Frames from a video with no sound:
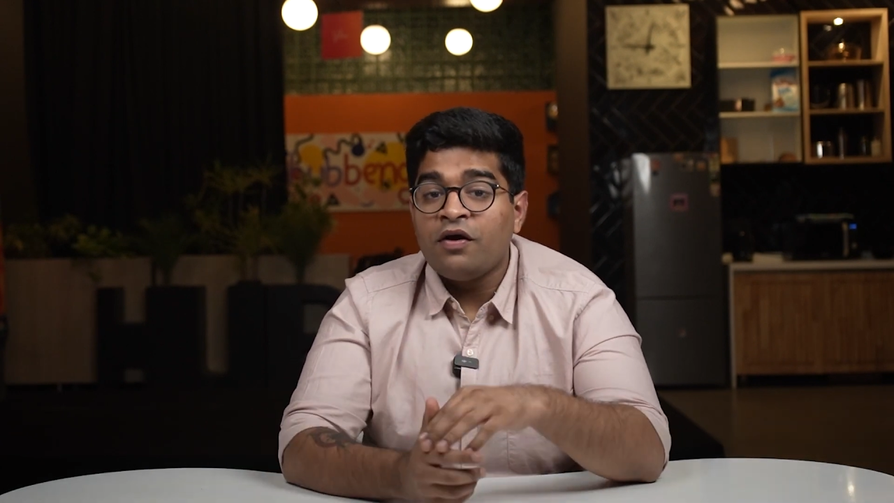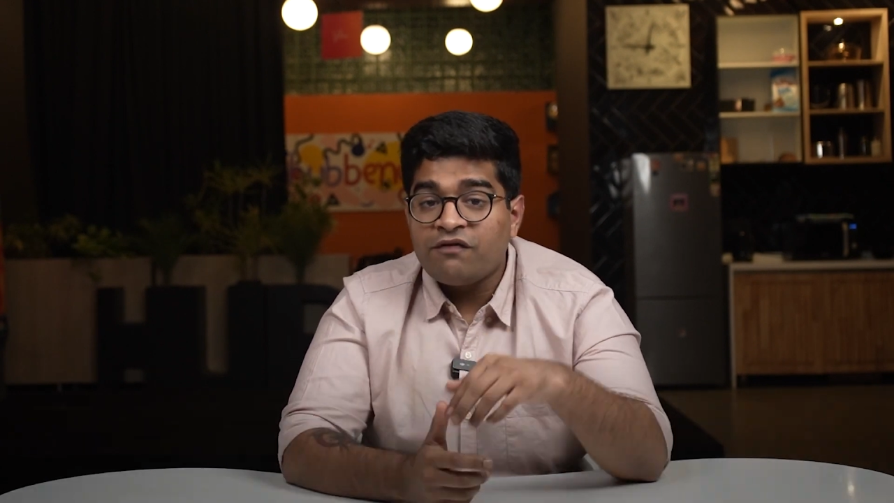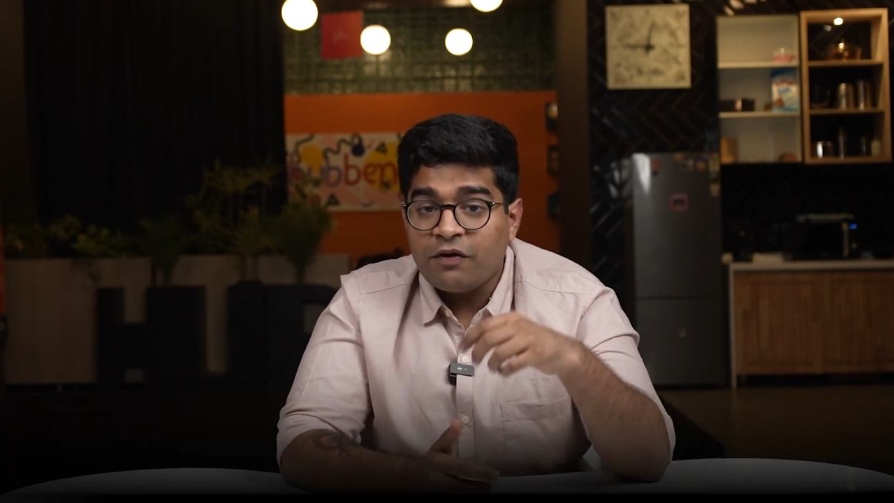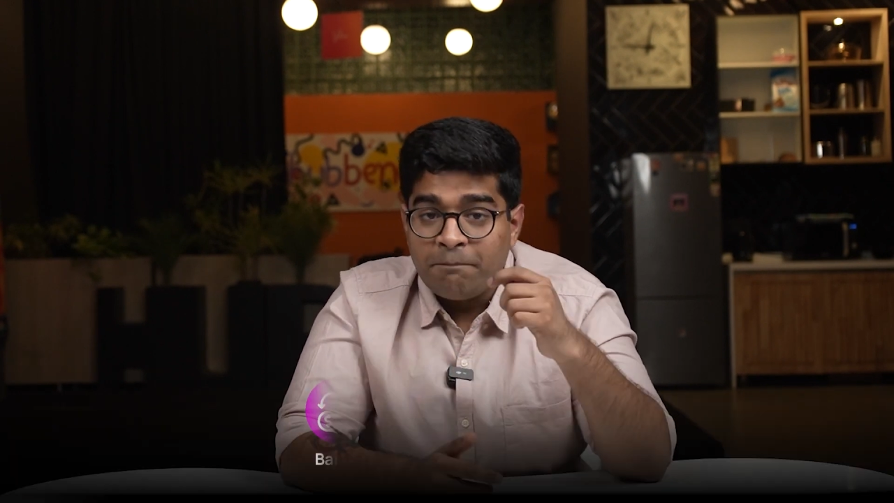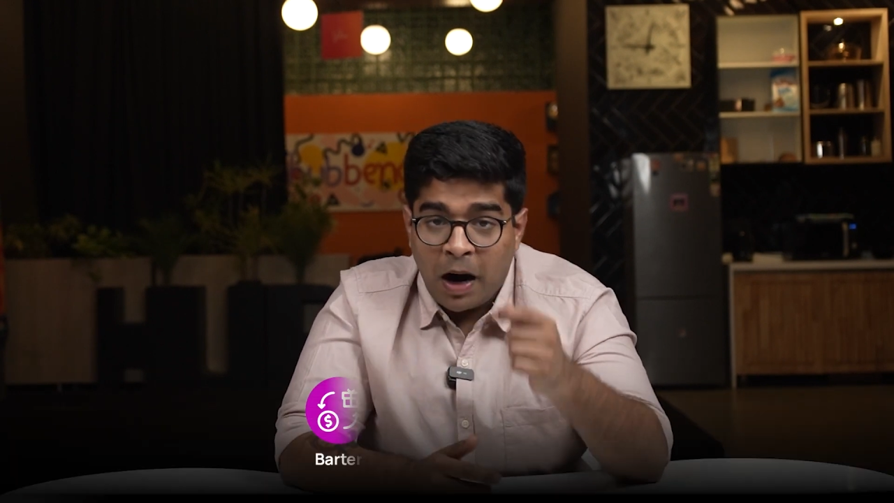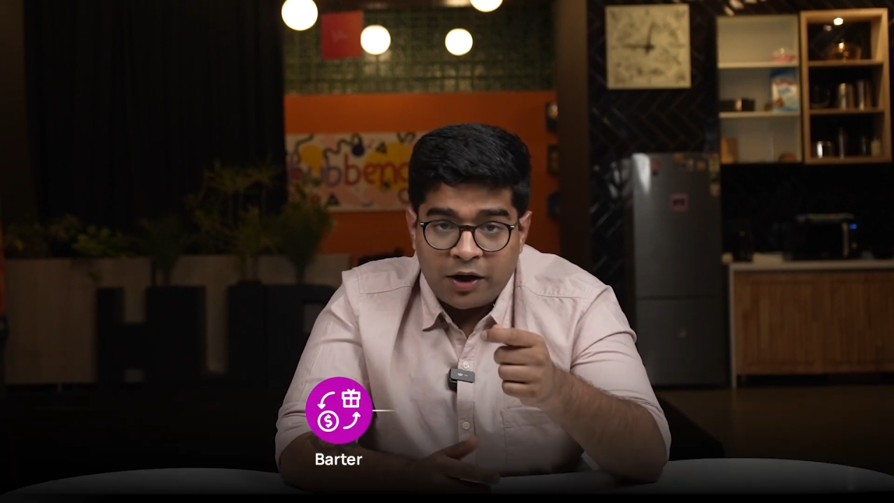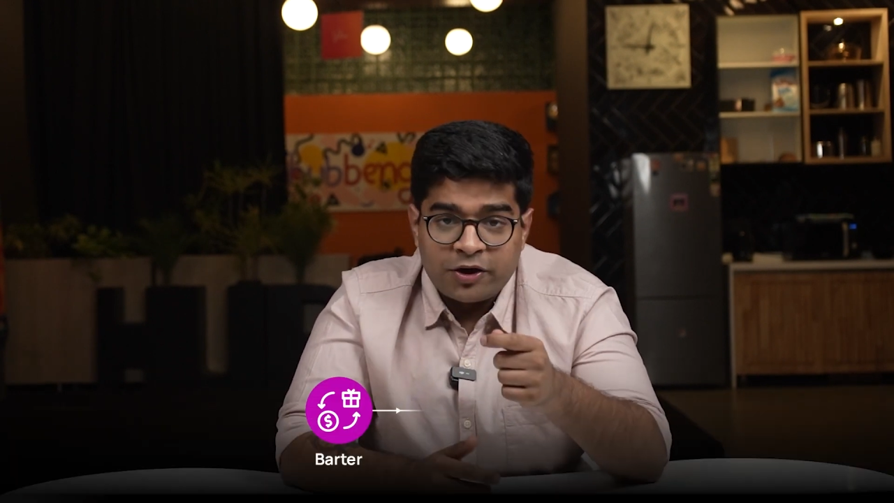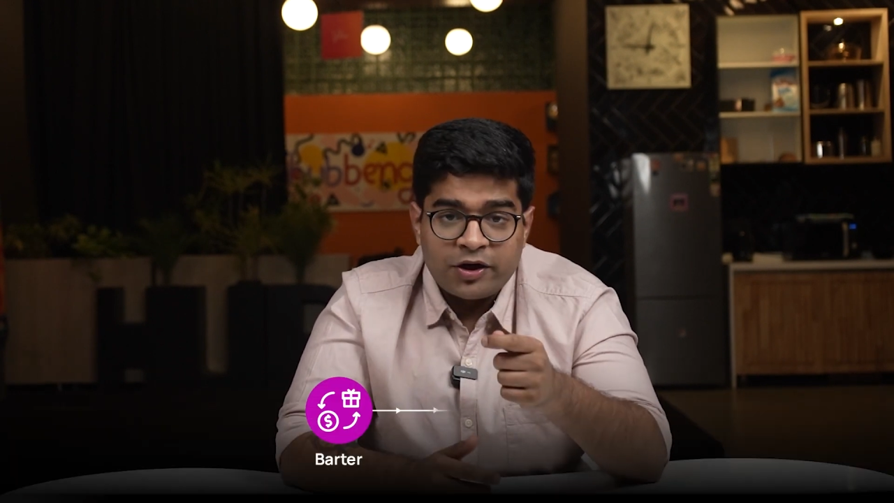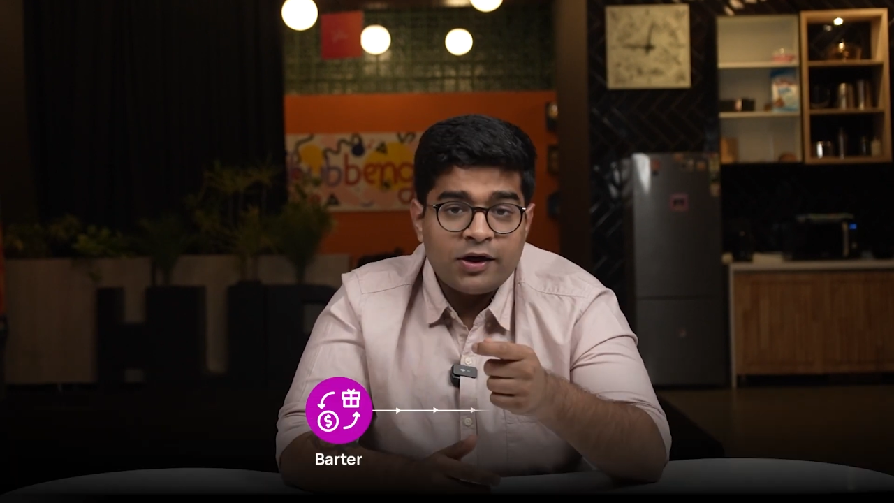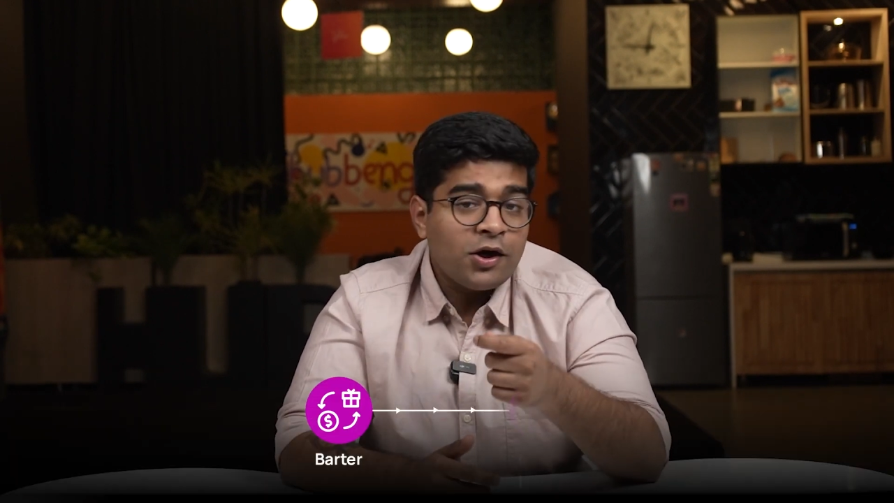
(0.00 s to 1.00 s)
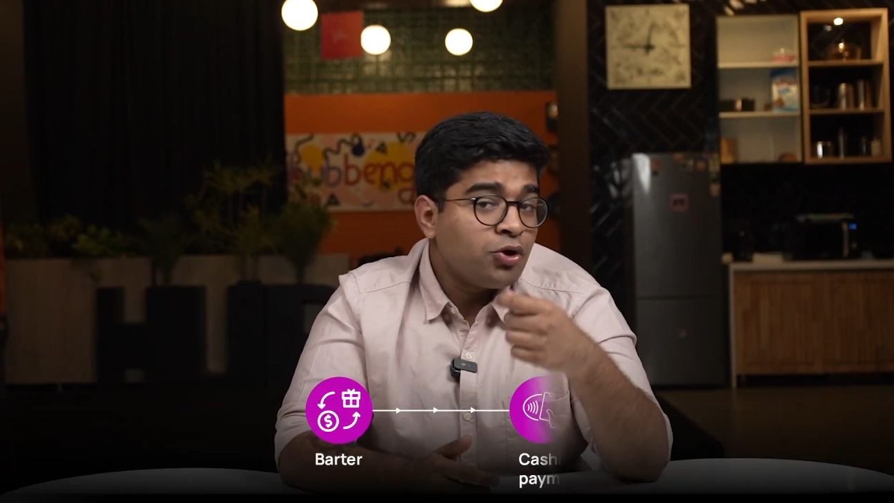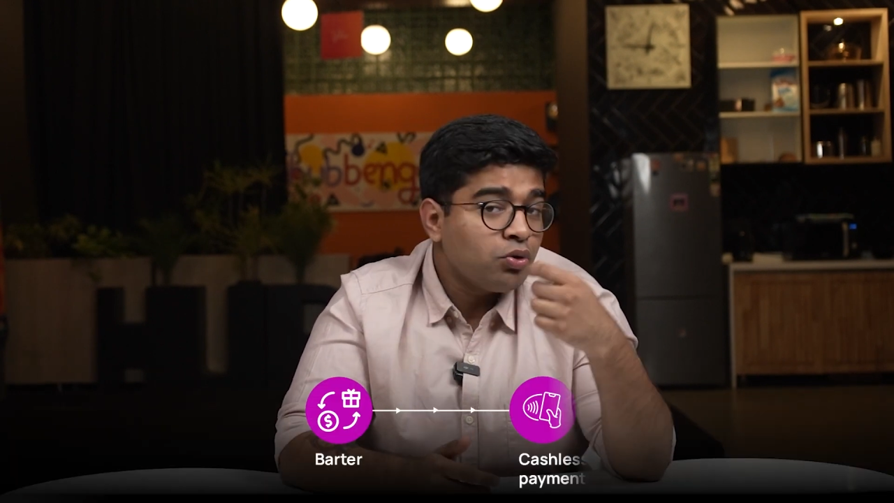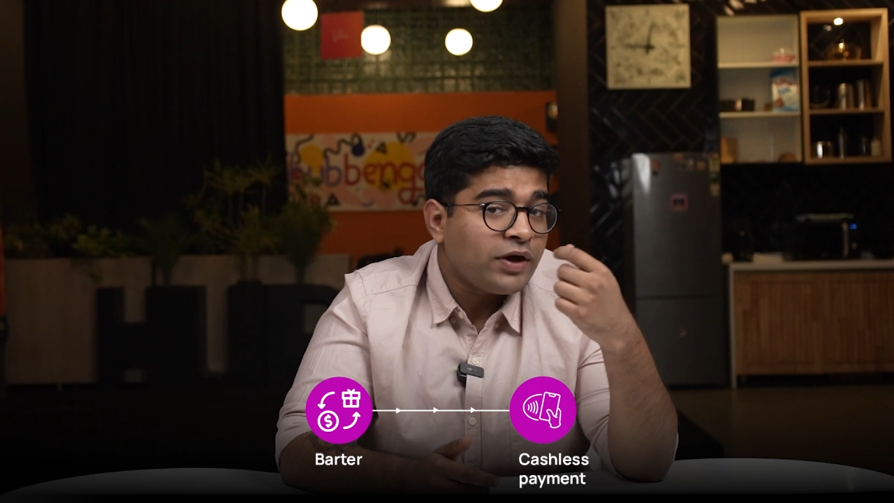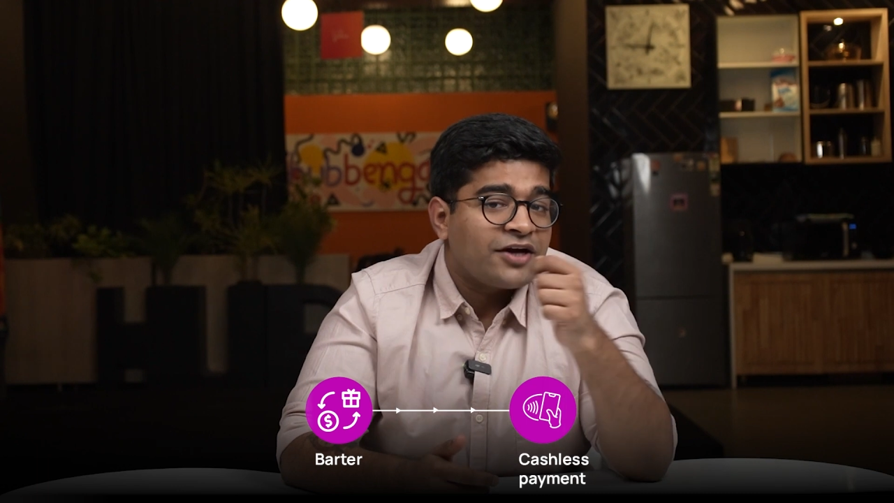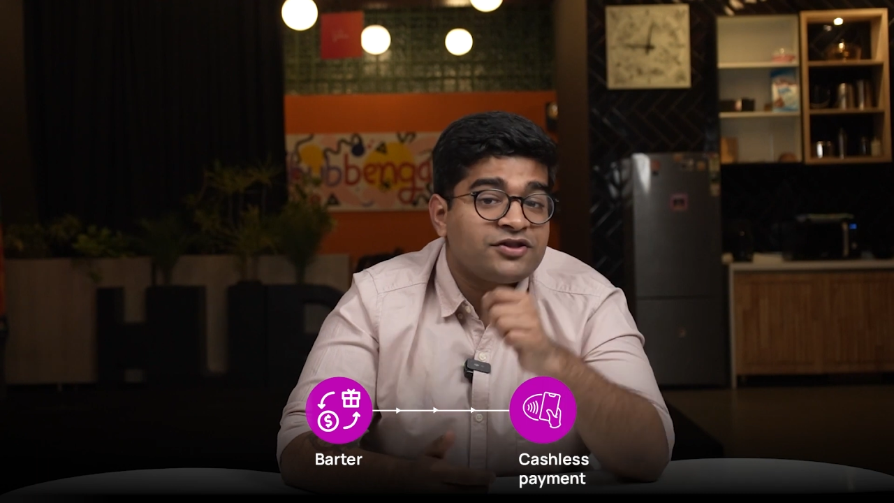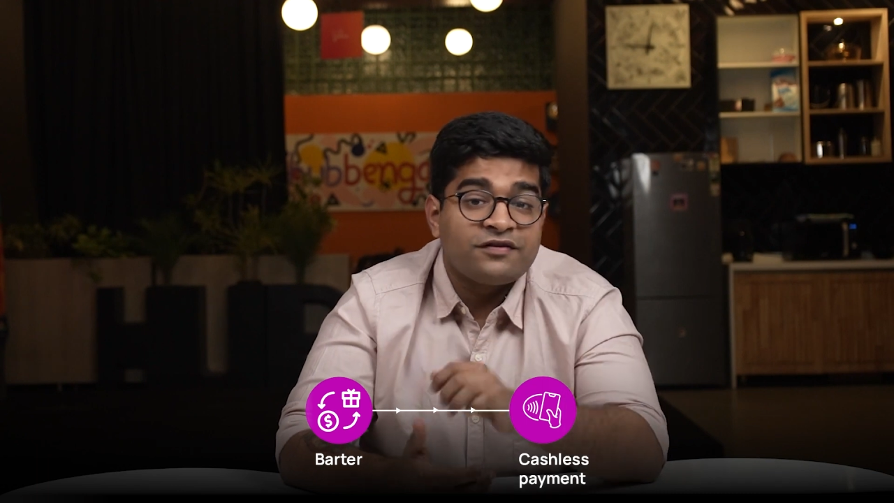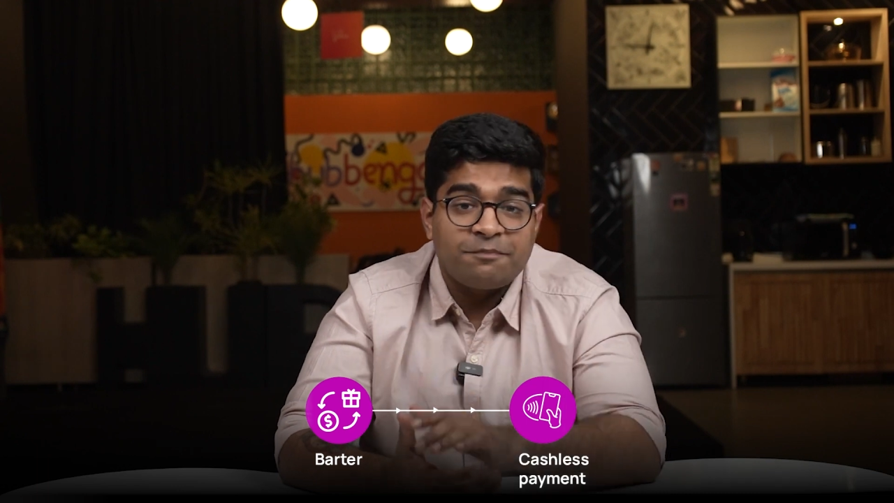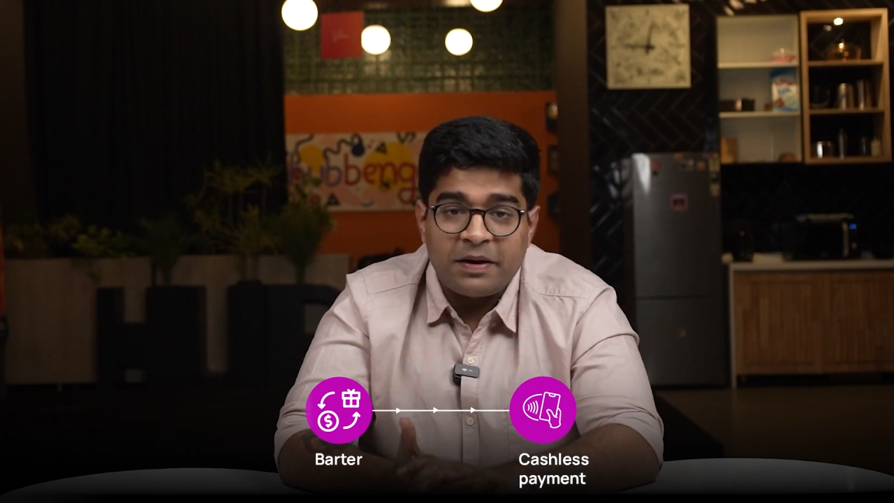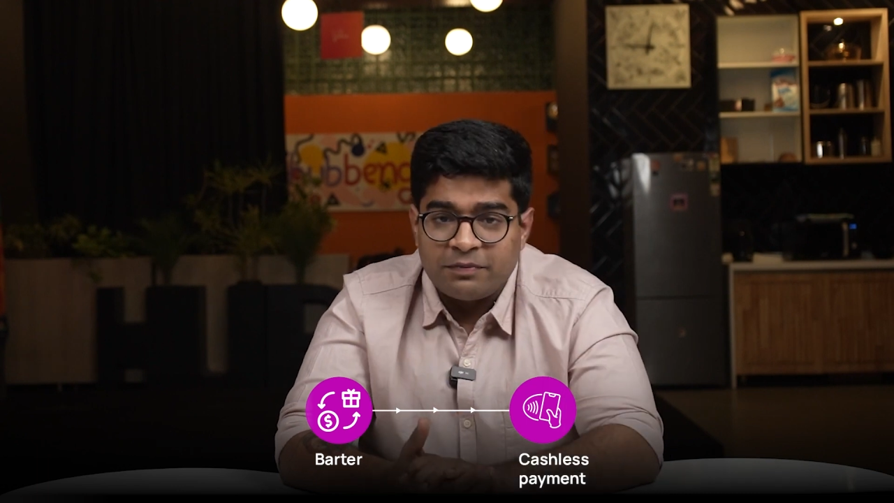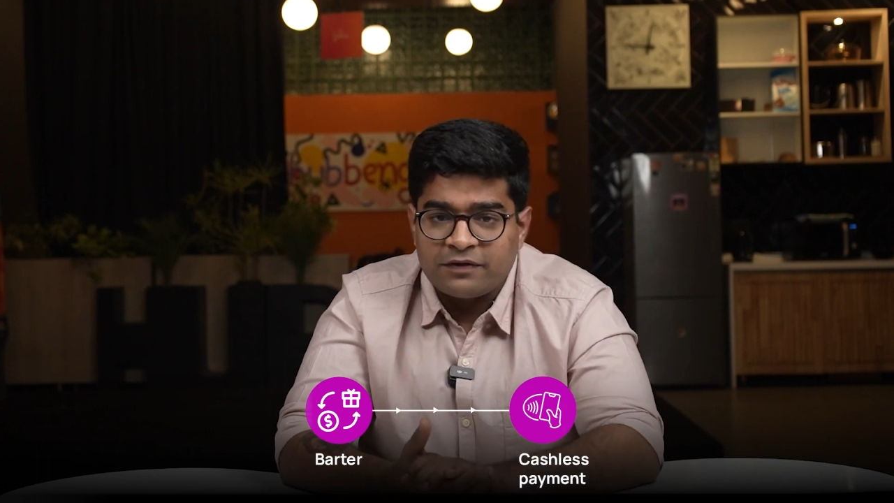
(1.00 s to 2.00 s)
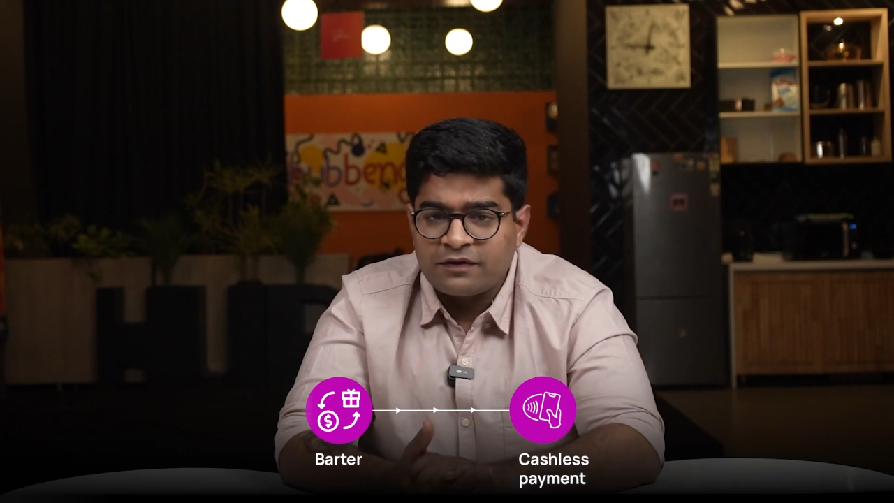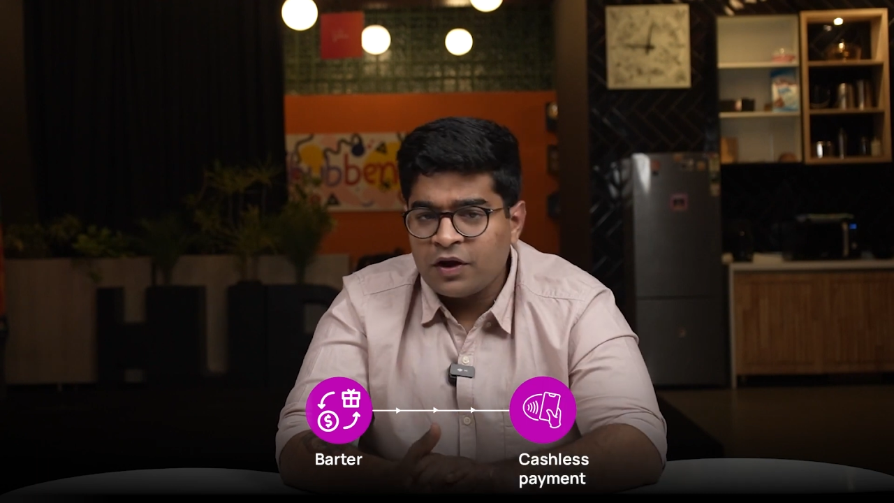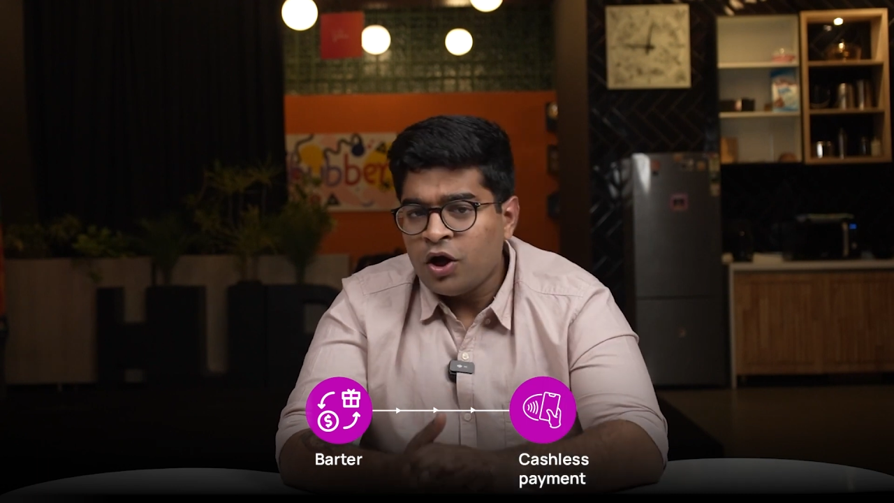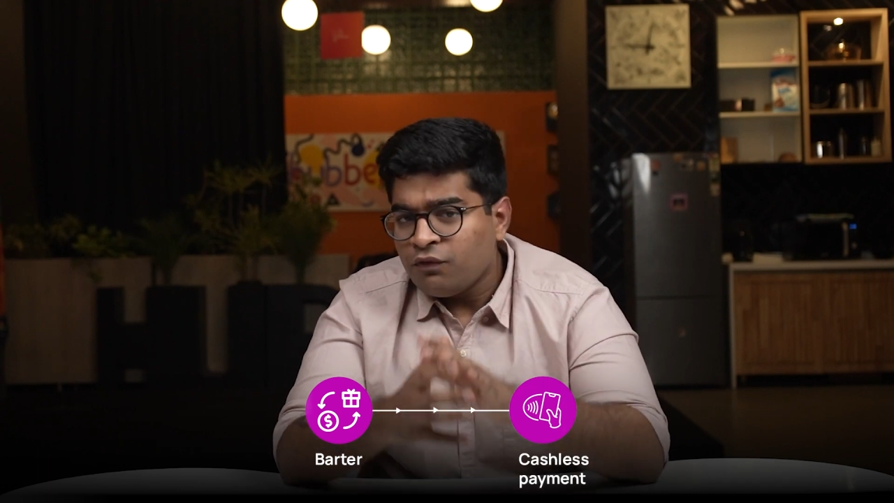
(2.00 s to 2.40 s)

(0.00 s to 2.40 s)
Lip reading: from bartering to cashless payments.